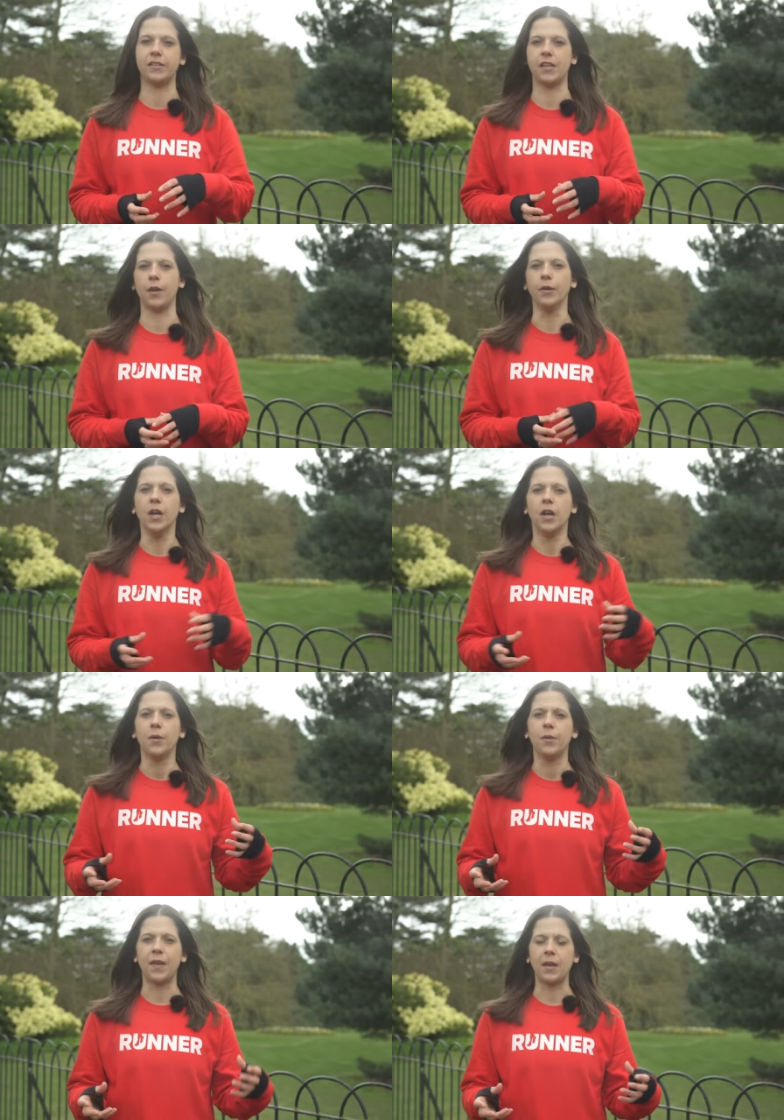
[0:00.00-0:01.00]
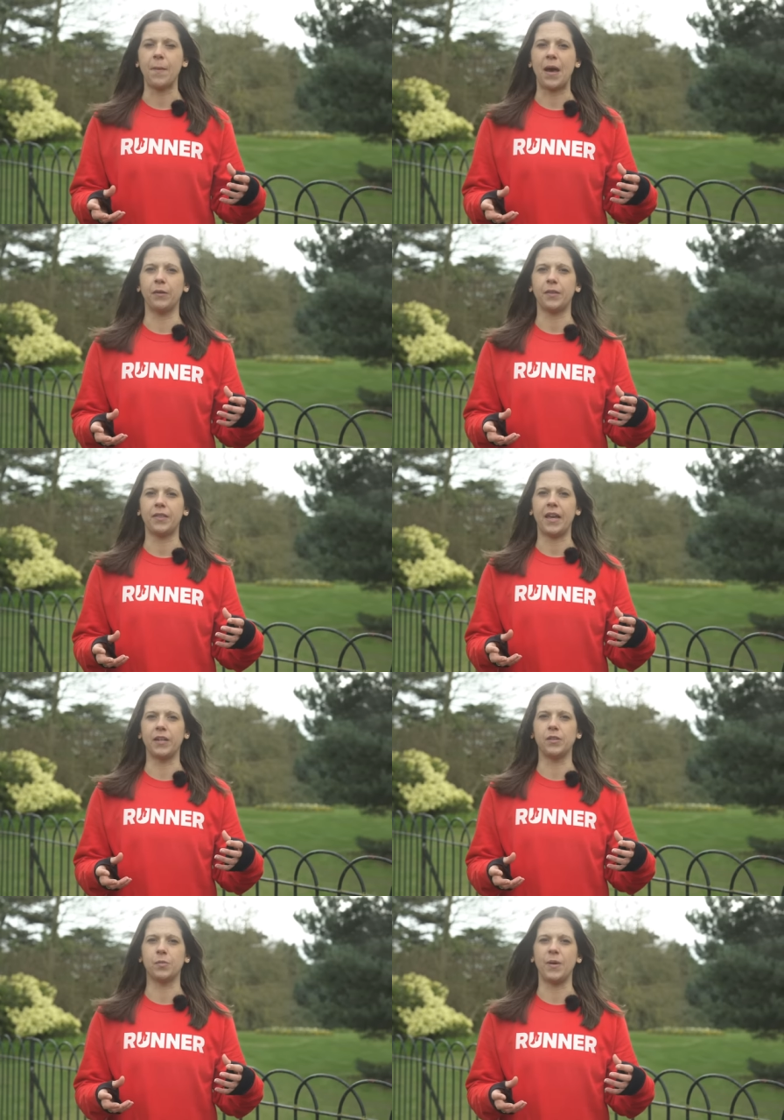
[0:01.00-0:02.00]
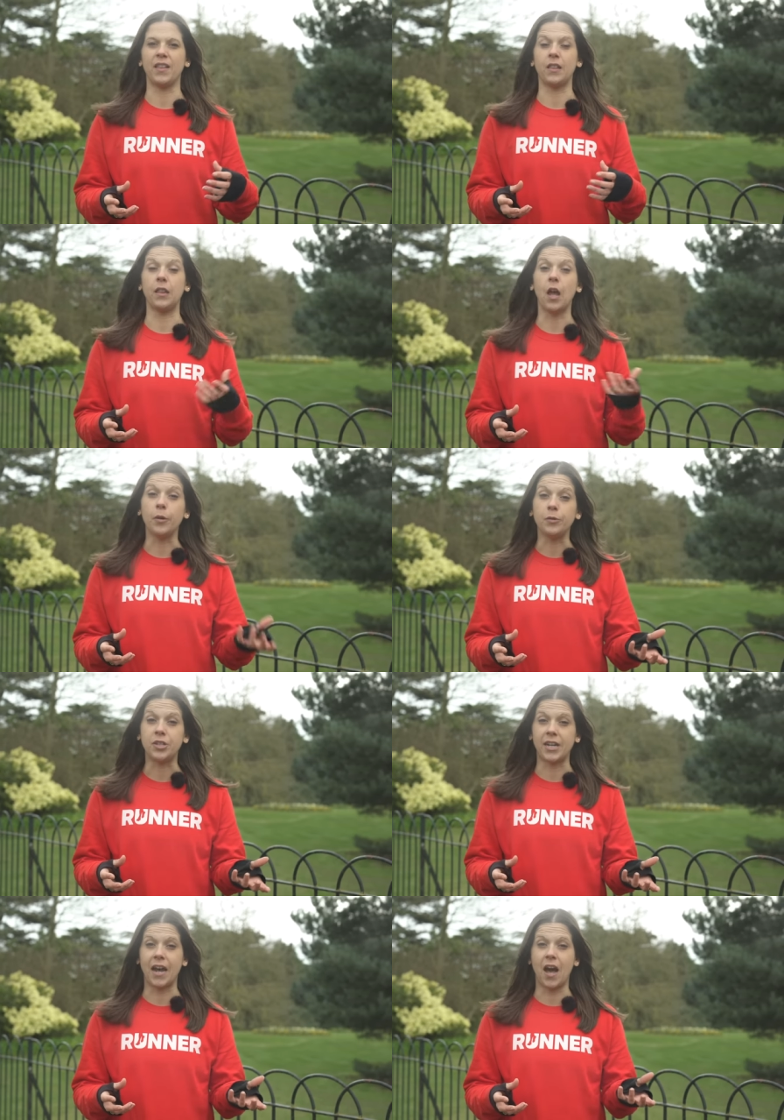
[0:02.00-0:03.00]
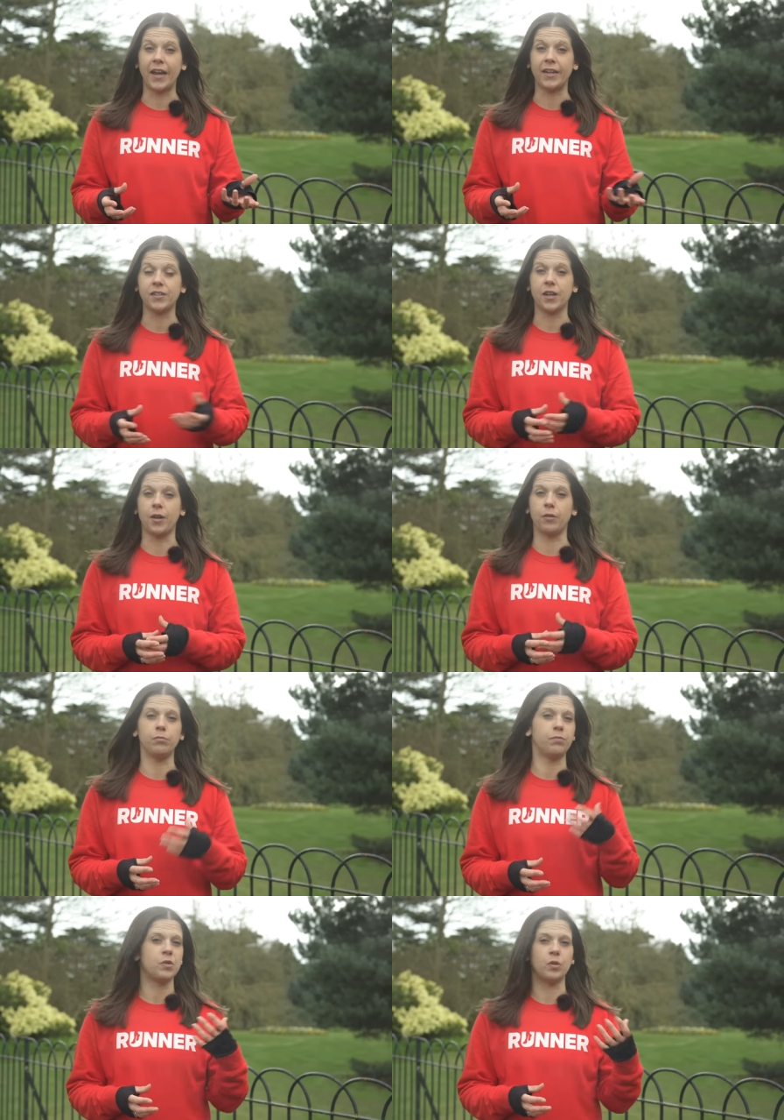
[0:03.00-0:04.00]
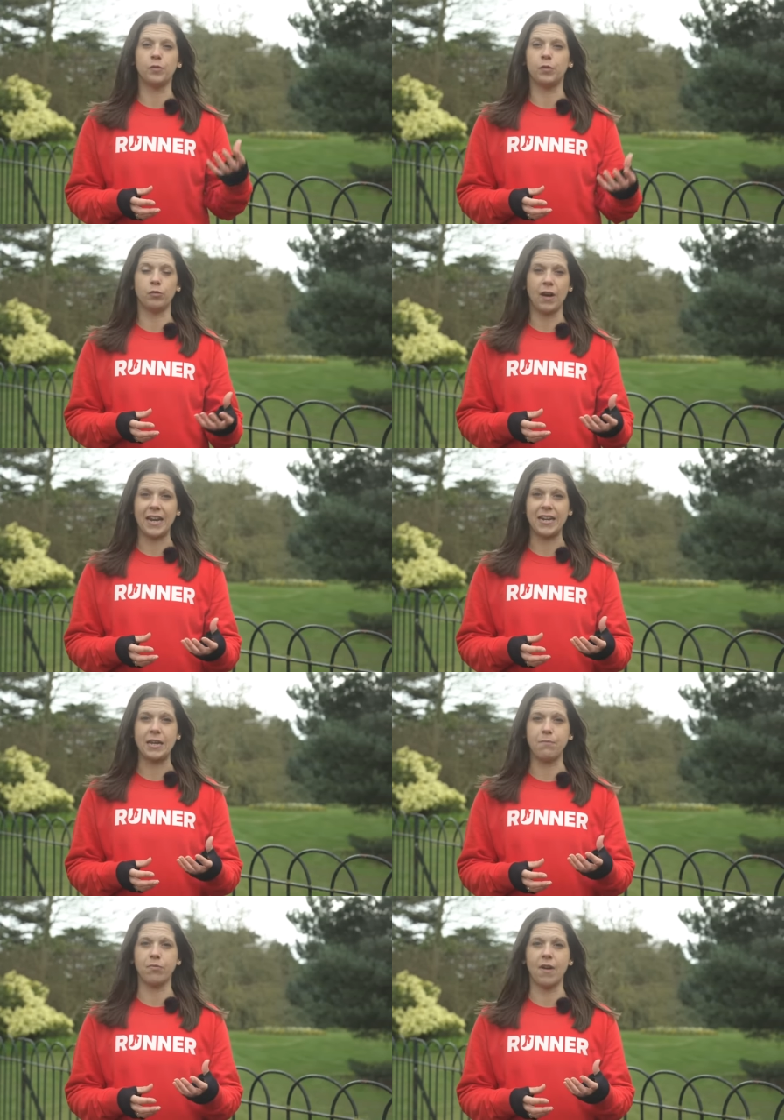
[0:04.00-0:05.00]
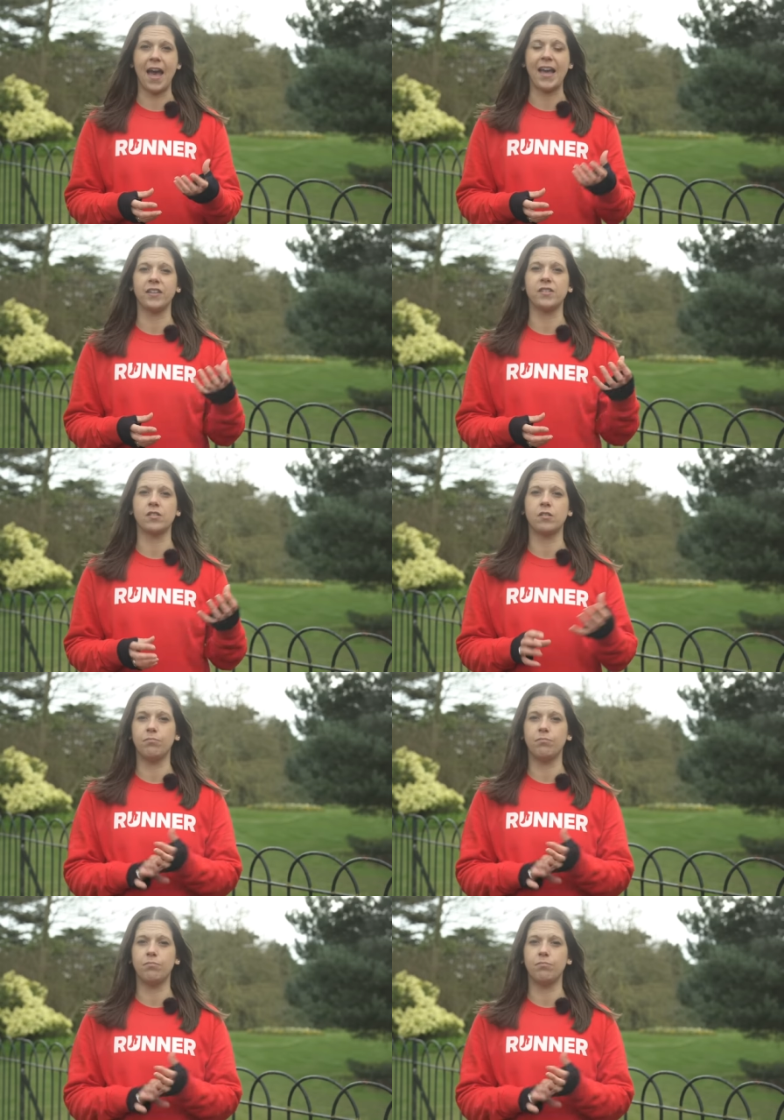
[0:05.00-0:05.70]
So think about things with low GI, so sort of grainy breads,